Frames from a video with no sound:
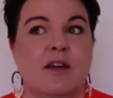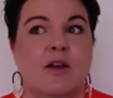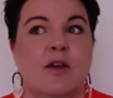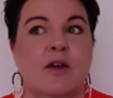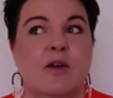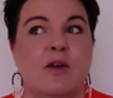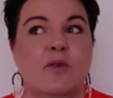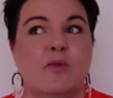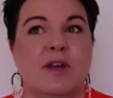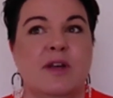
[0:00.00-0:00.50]

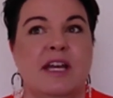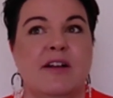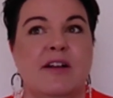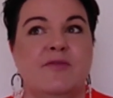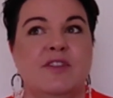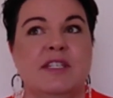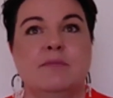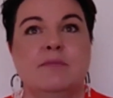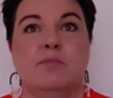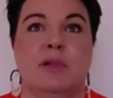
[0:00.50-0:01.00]
we have
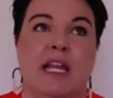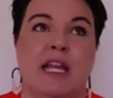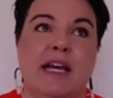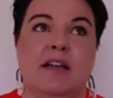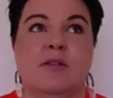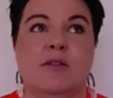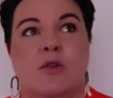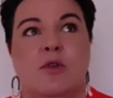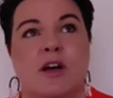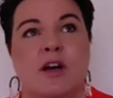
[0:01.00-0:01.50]
this black
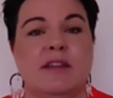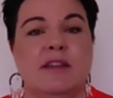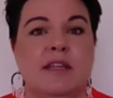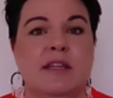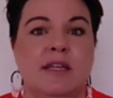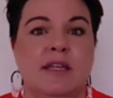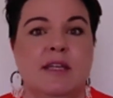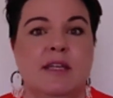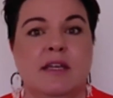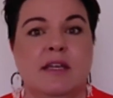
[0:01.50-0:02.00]
and white
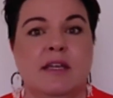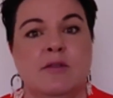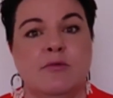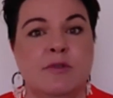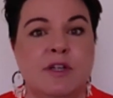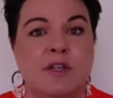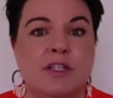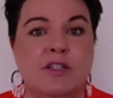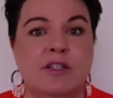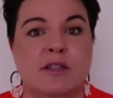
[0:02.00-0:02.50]
thinking and
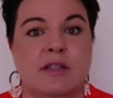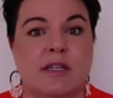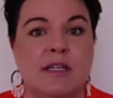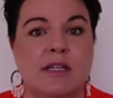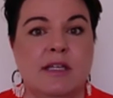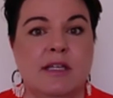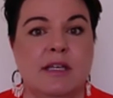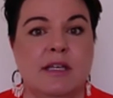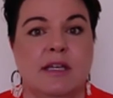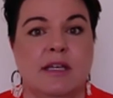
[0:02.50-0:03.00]
rigid
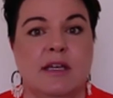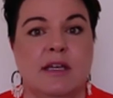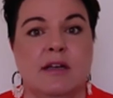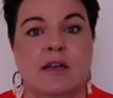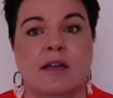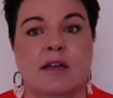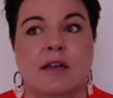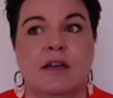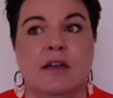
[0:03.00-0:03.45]
thinking, and,